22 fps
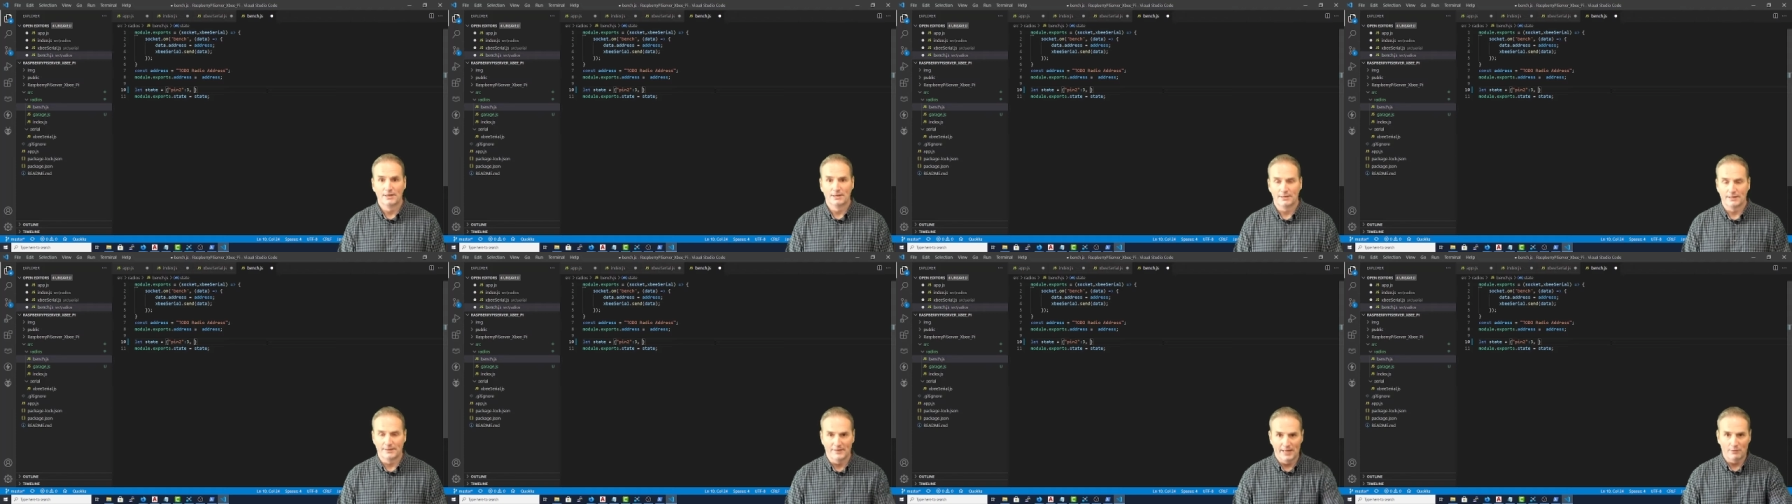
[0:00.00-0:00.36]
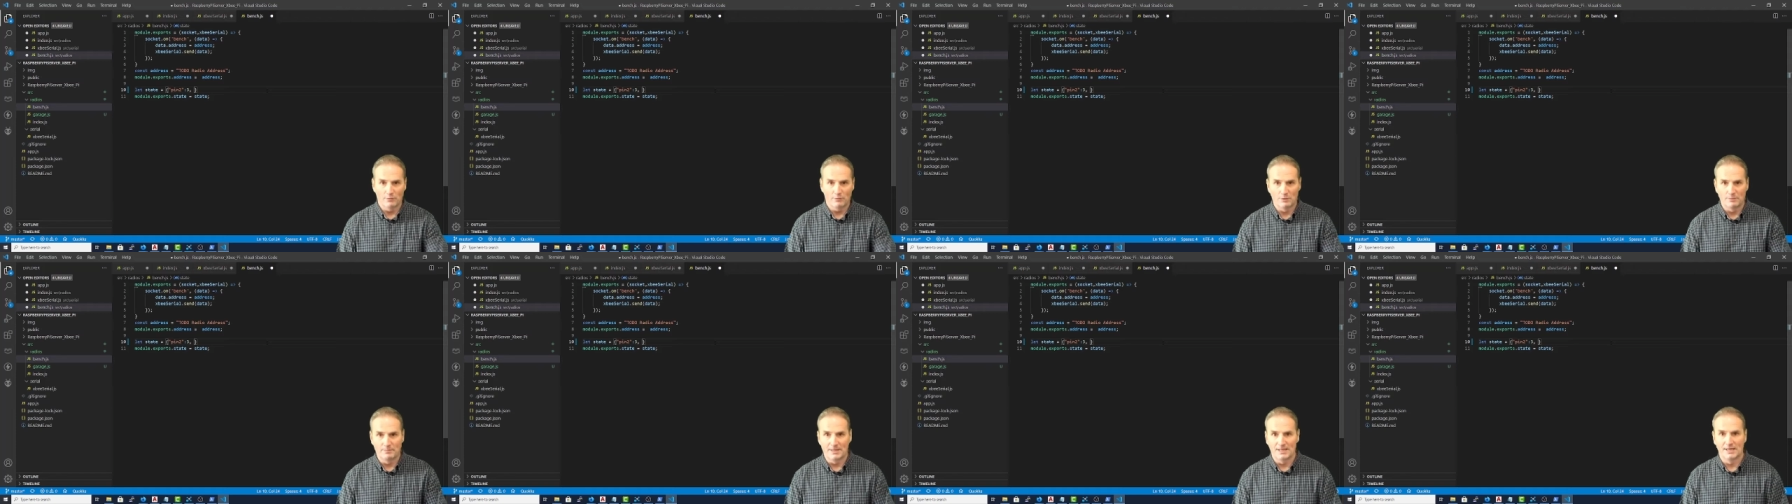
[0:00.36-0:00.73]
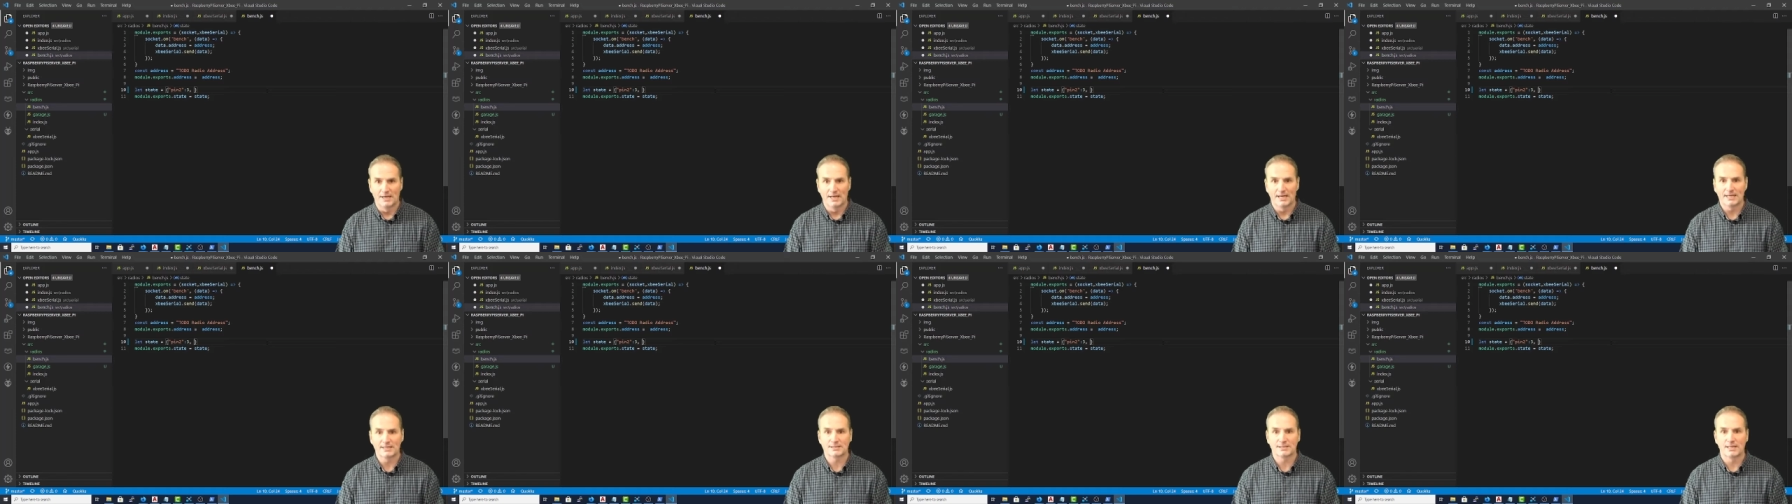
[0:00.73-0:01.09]
and that would be the
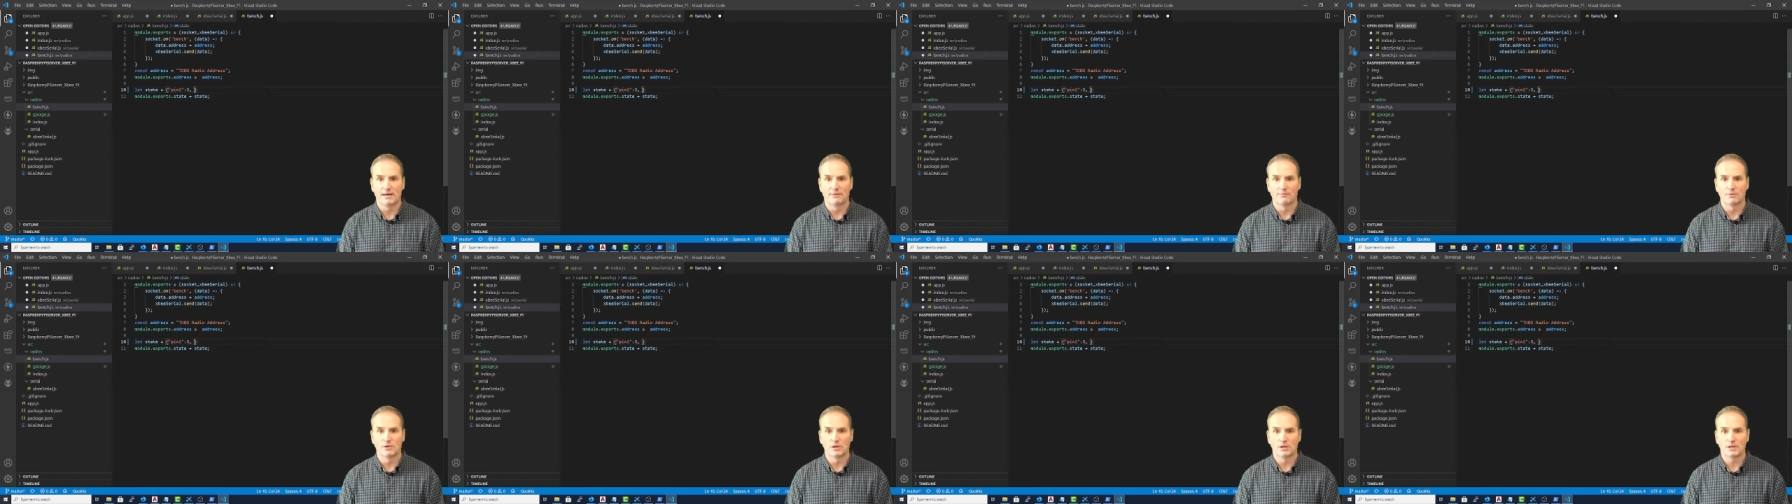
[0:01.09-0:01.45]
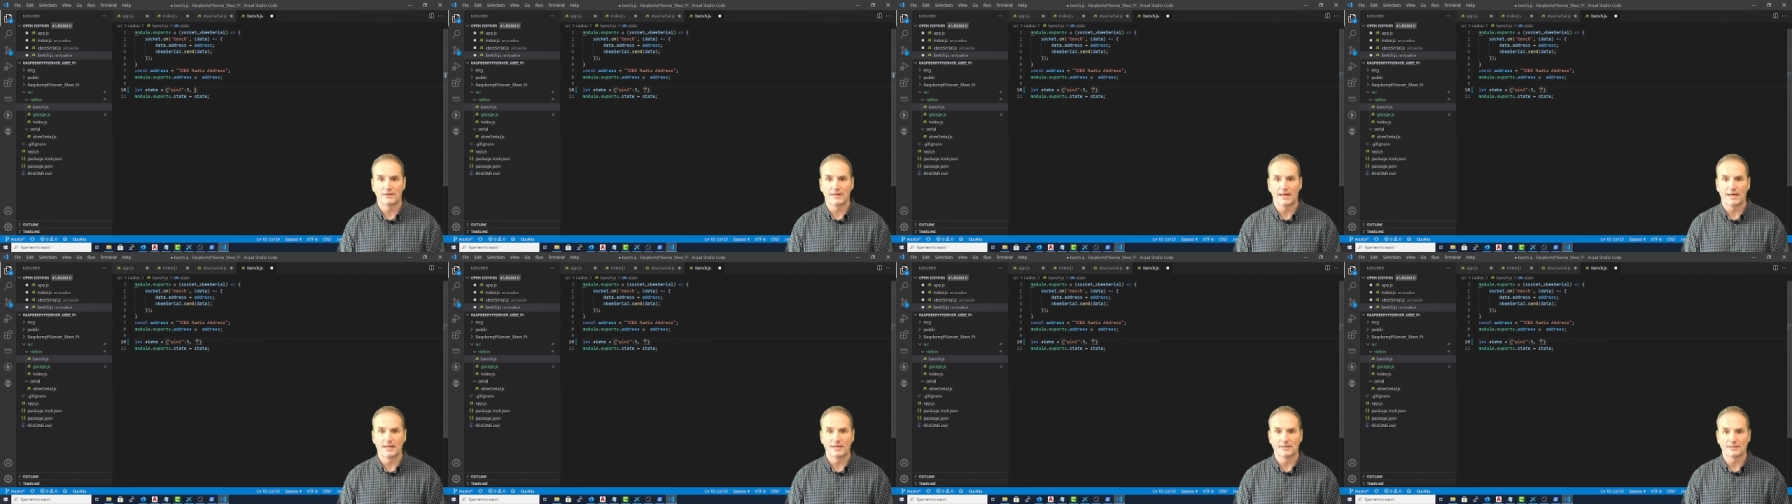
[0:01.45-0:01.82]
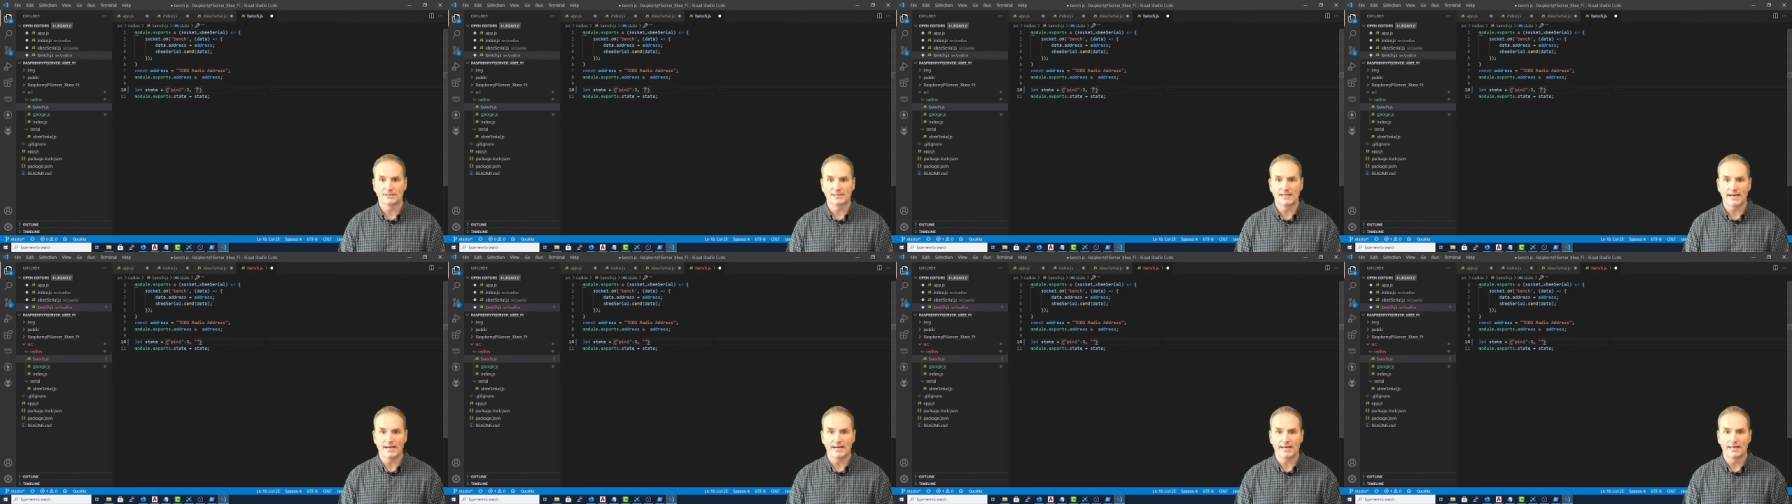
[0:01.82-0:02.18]
next line, we'll look at that in a
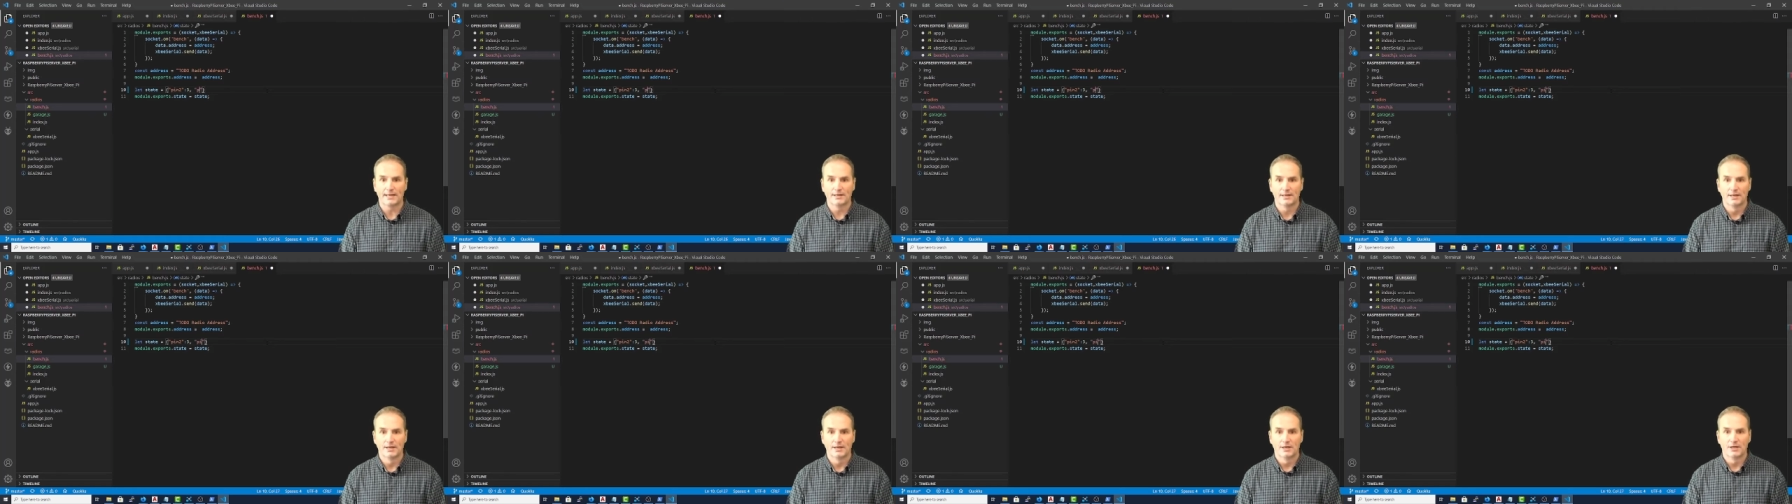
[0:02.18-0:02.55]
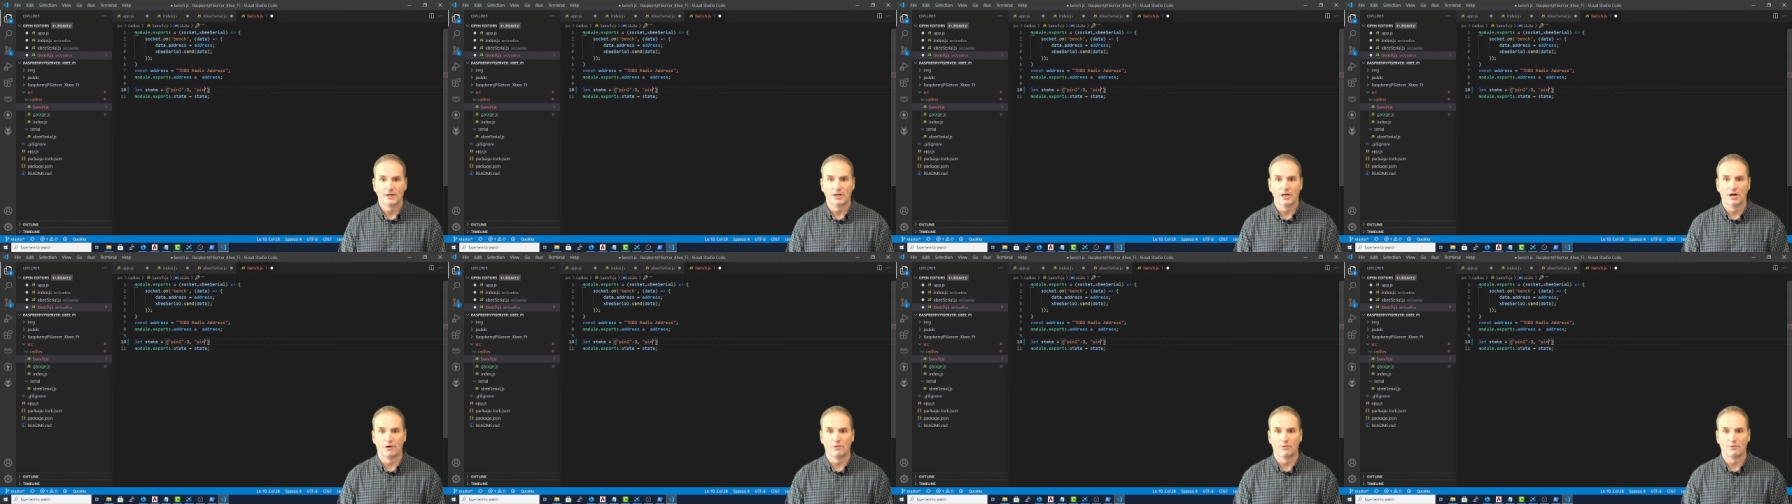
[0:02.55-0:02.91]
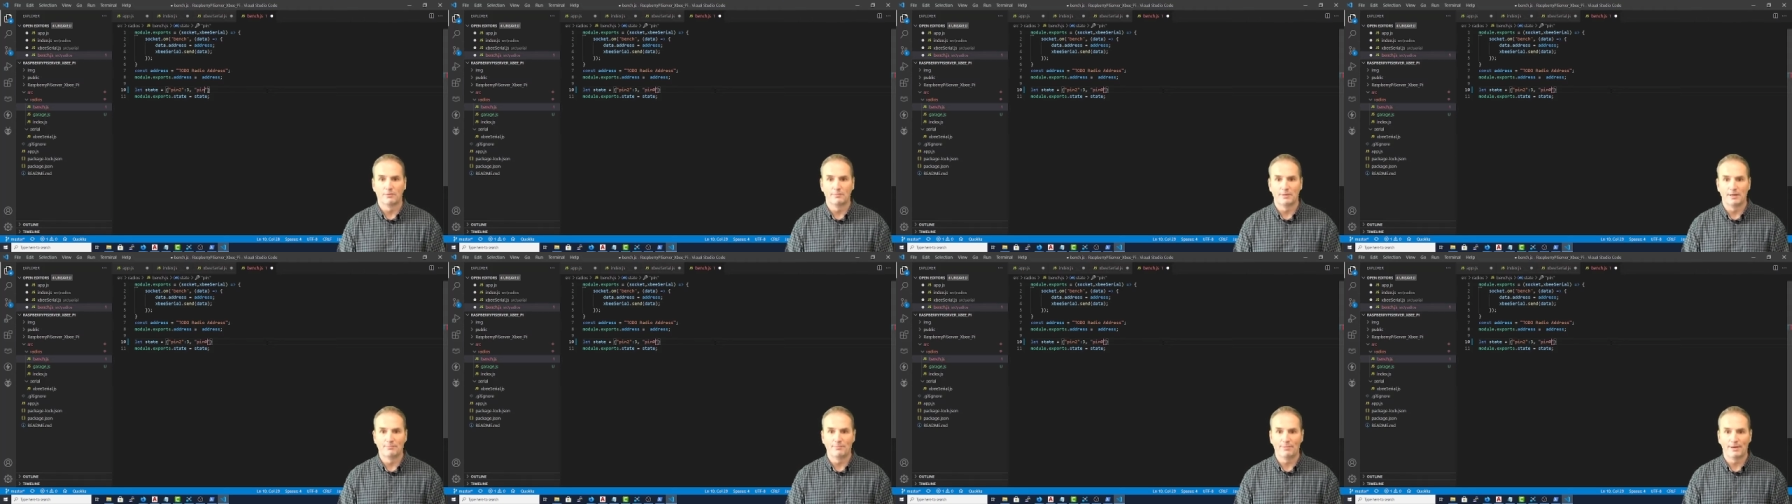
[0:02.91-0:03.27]
second, it
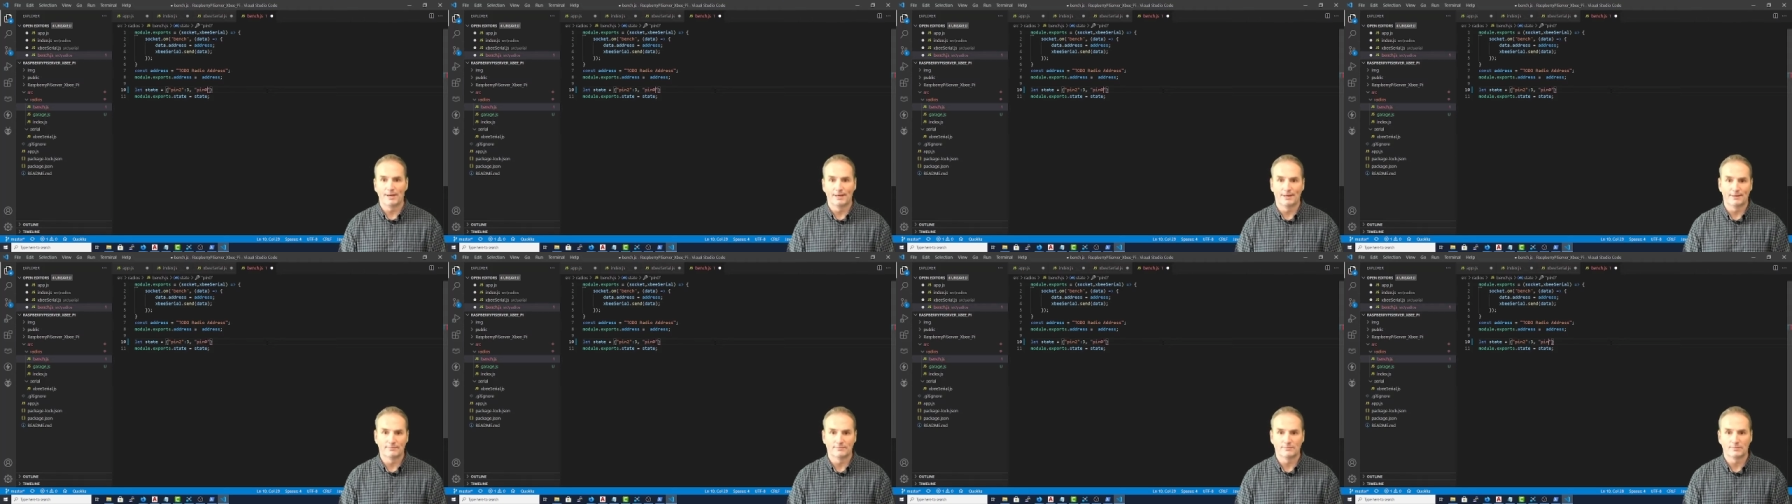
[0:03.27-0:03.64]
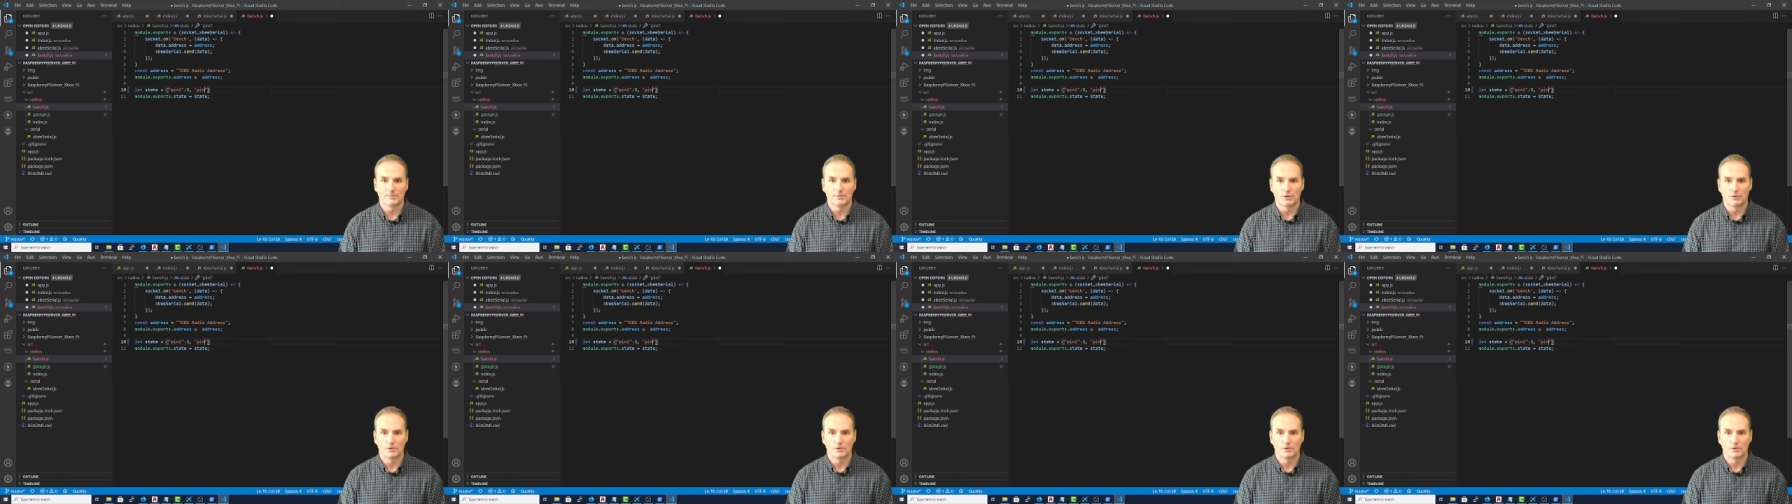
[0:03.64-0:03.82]
would be pin,